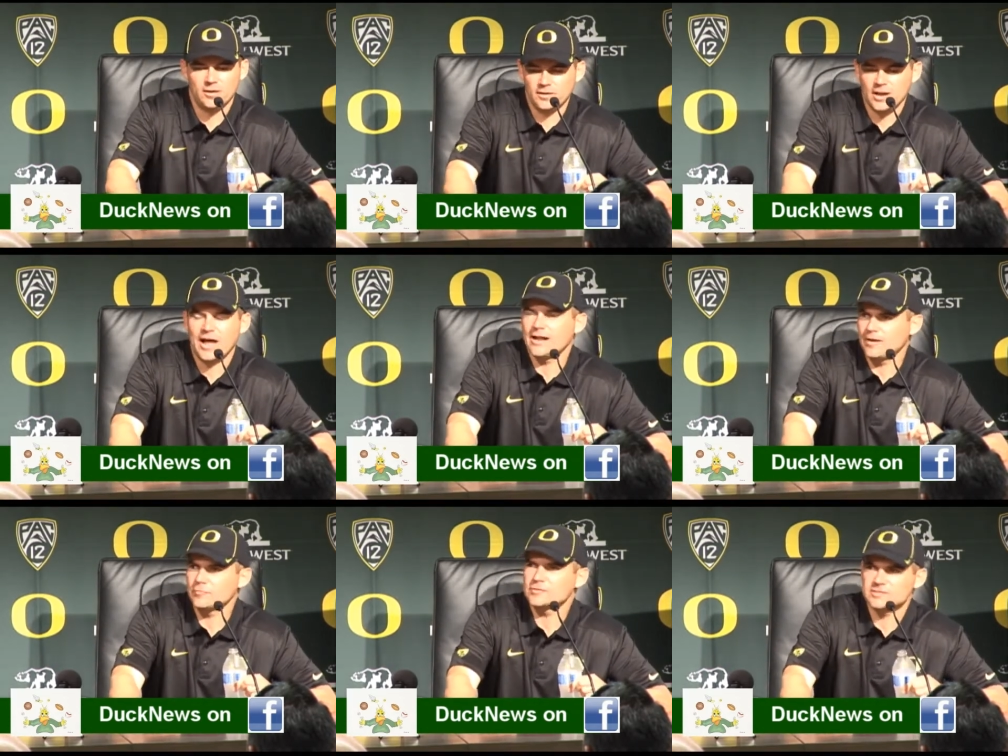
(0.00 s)

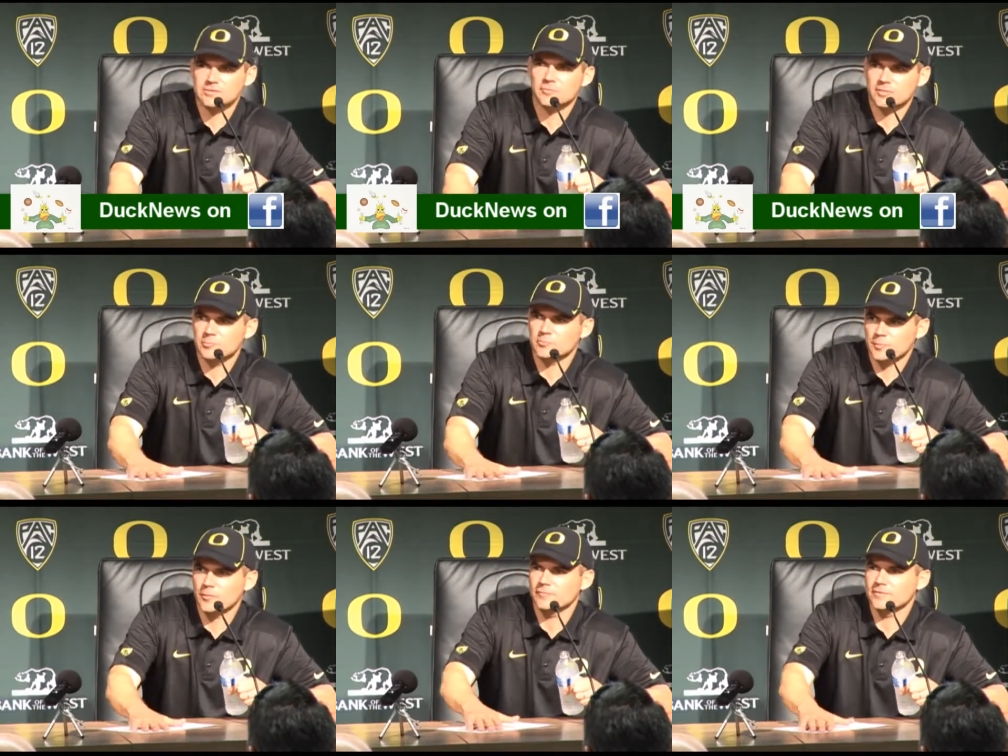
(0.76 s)
Not every single thing
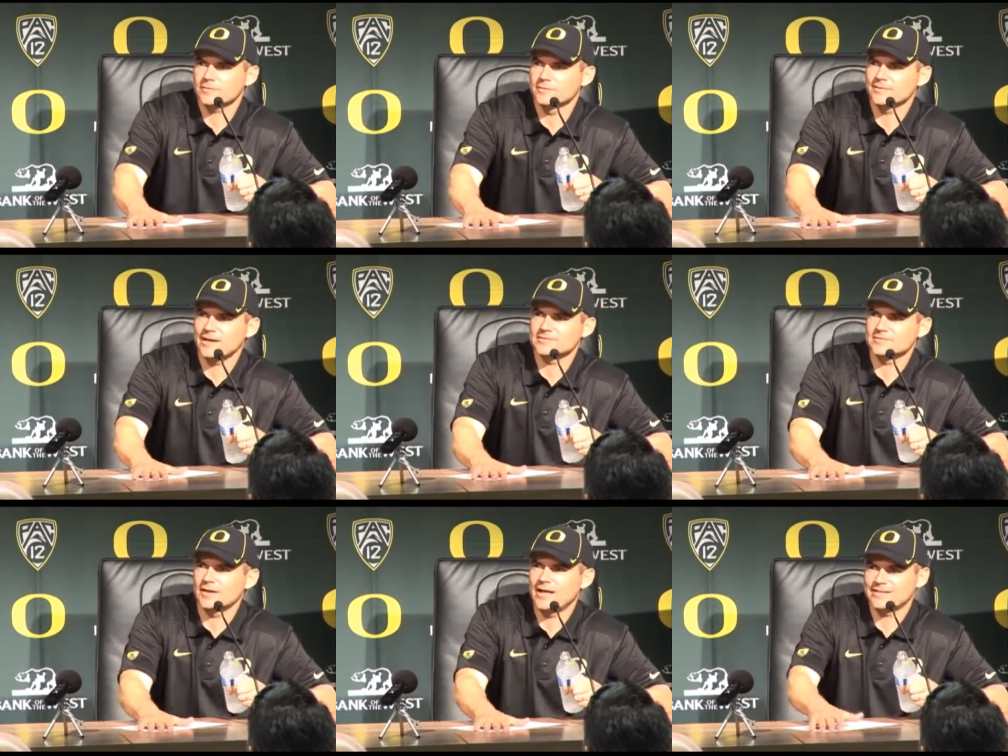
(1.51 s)
was perfect.
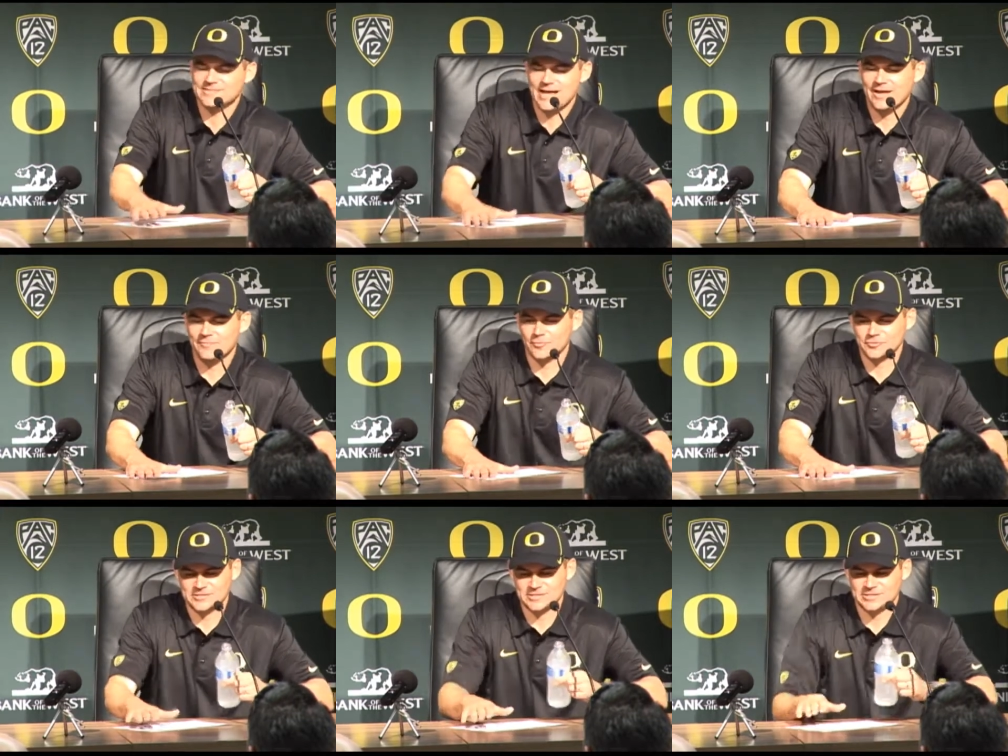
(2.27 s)
That's it. That's
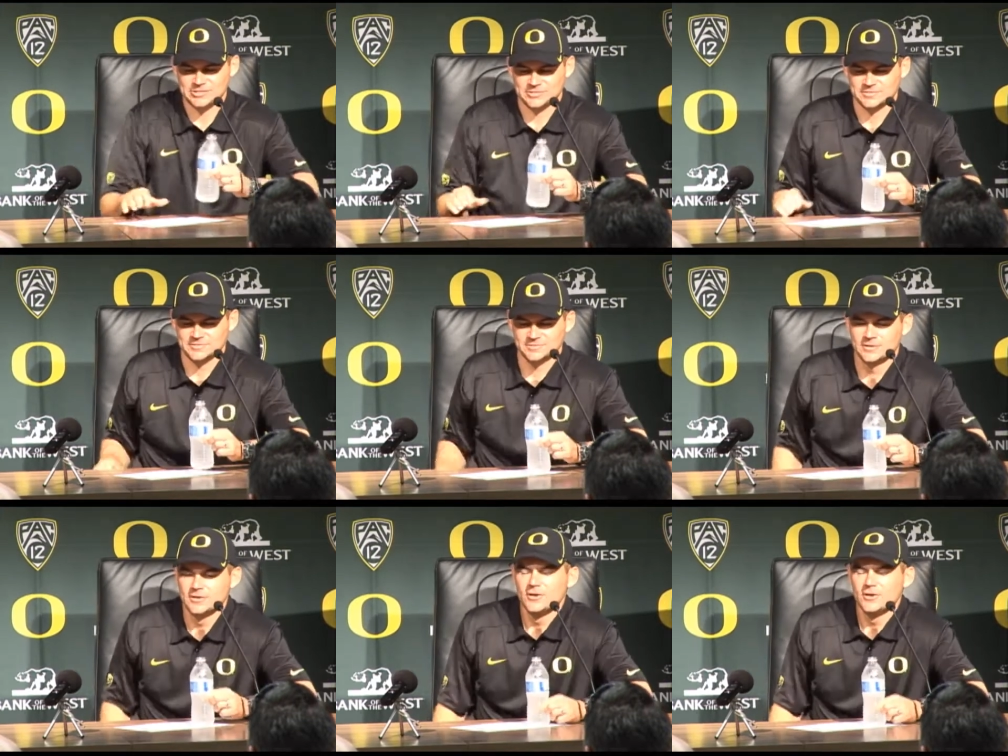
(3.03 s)
adverse conditions.